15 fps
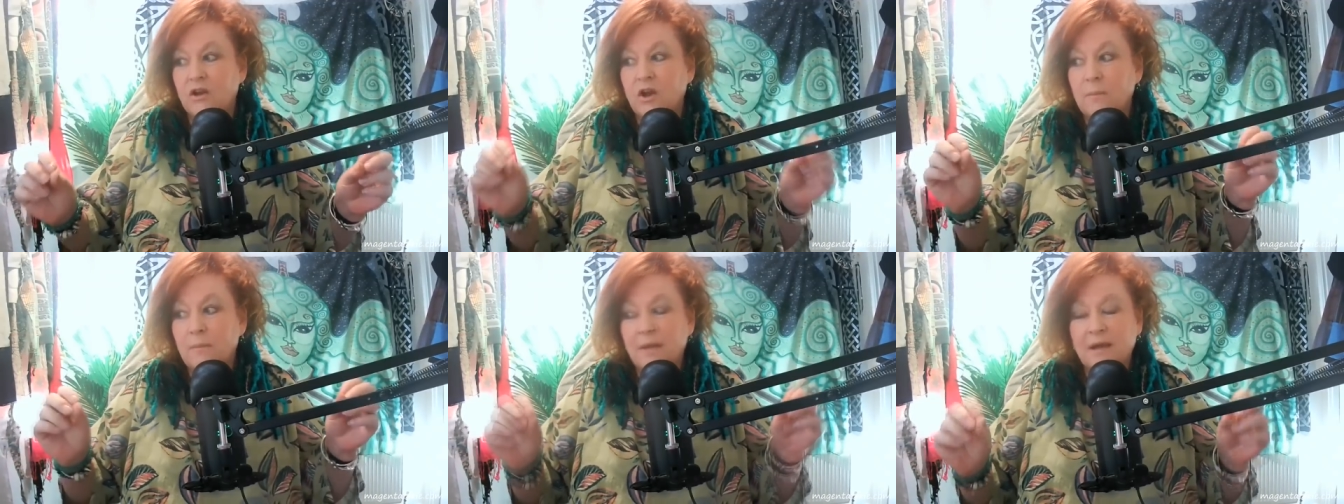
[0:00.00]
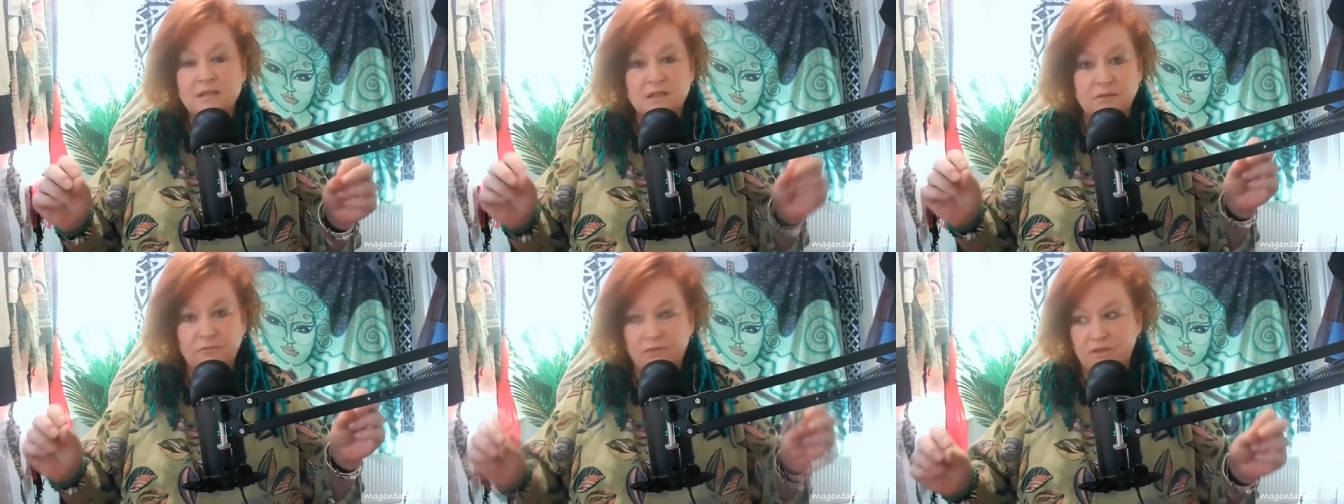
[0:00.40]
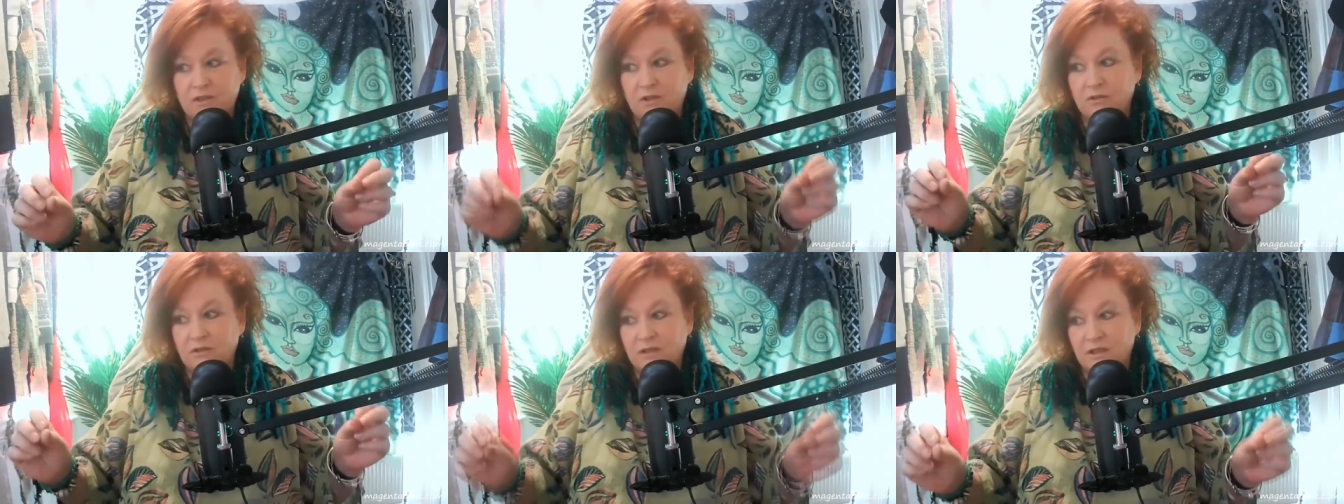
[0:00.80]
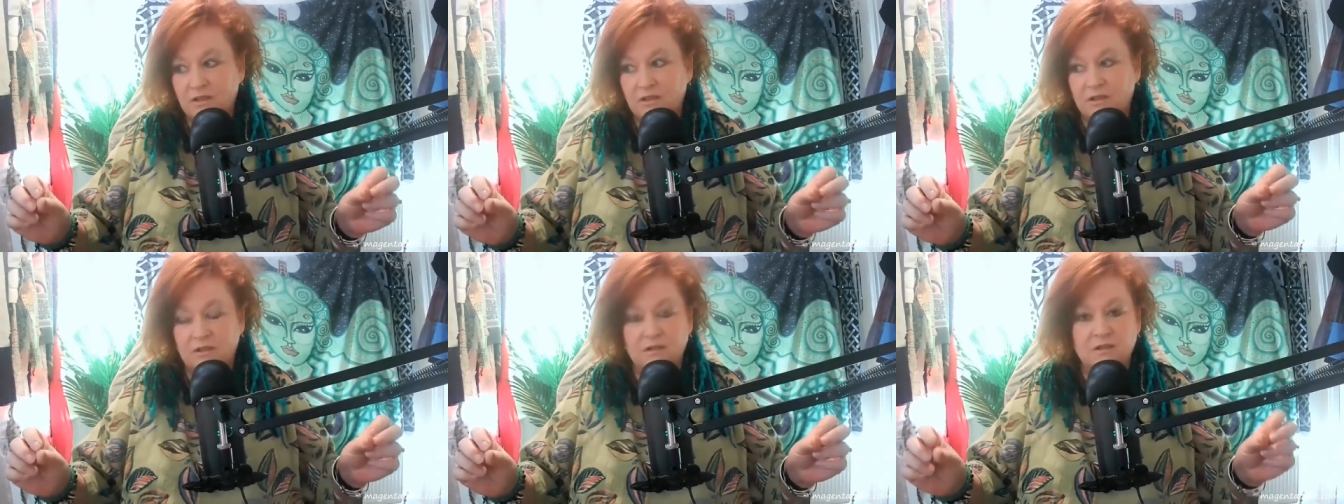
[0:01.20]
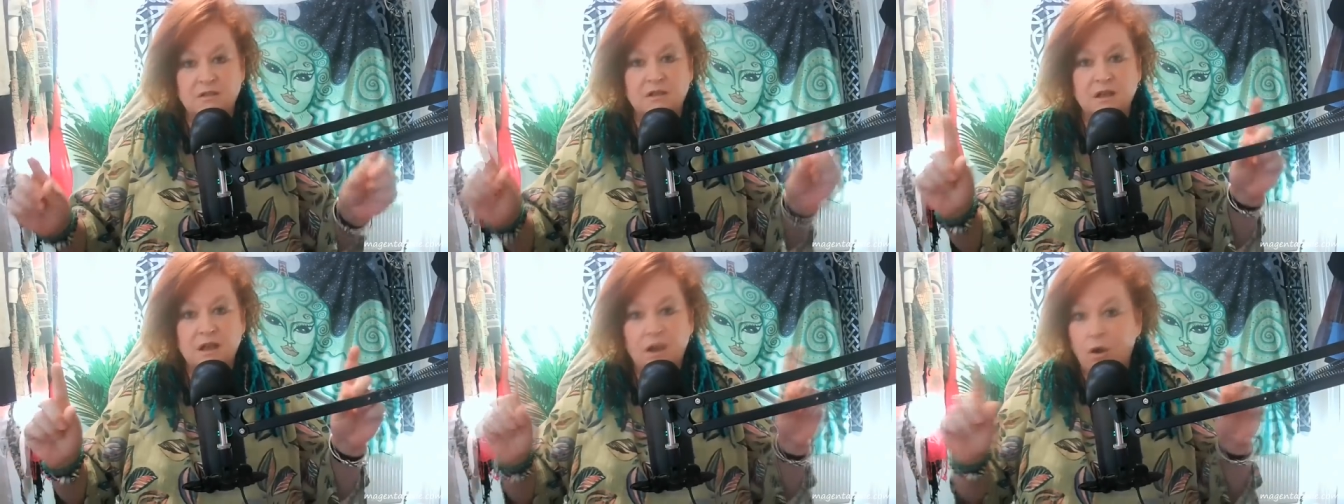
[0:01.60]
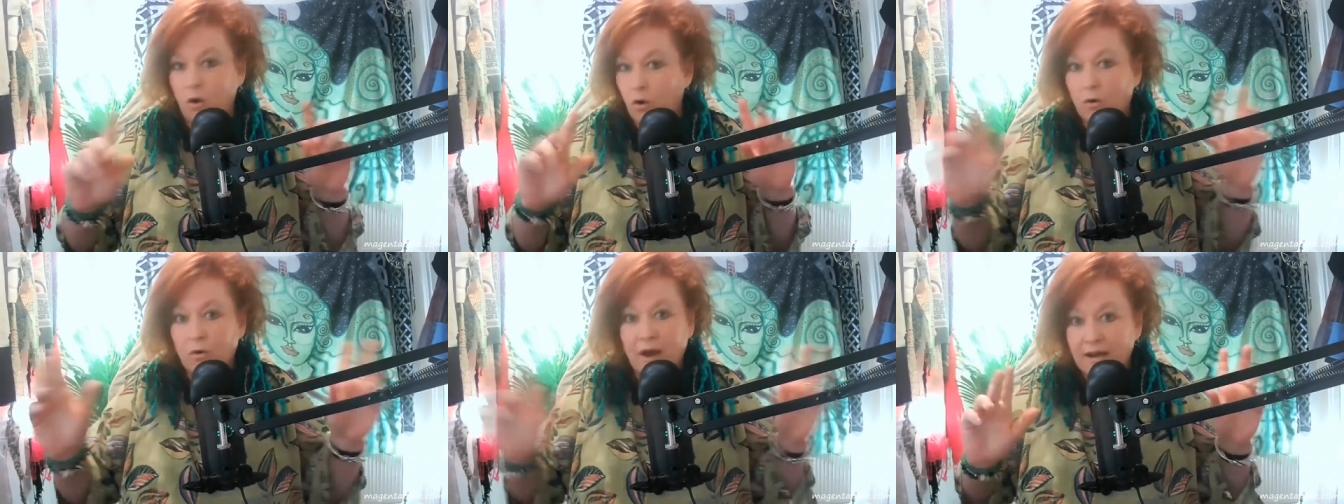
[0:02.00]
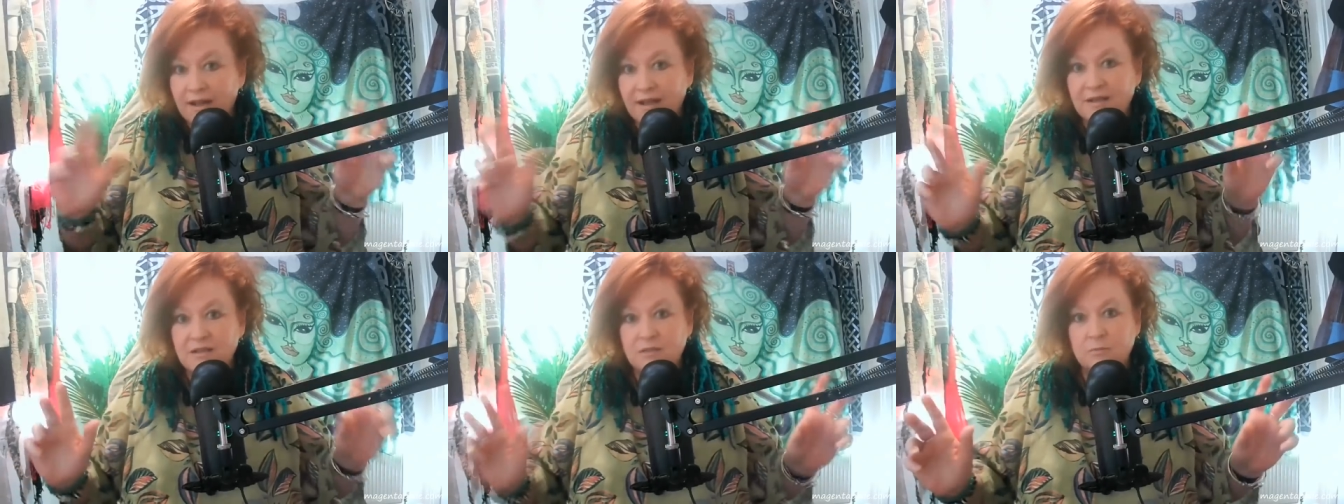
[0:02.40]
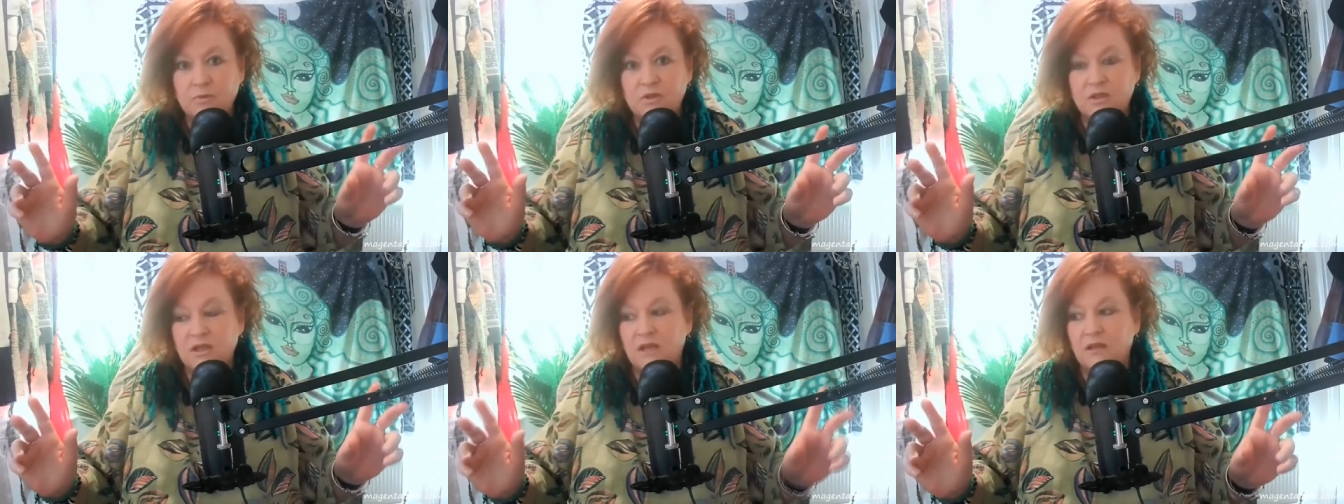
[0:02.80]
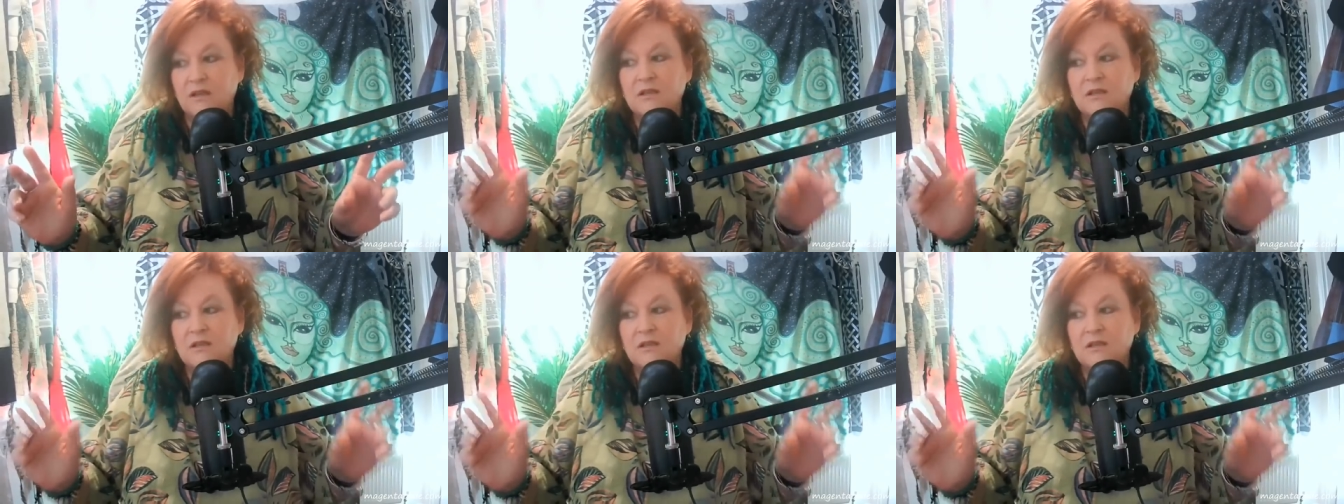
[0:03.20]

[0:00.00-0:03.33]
no matter the physical distance or any intimacy.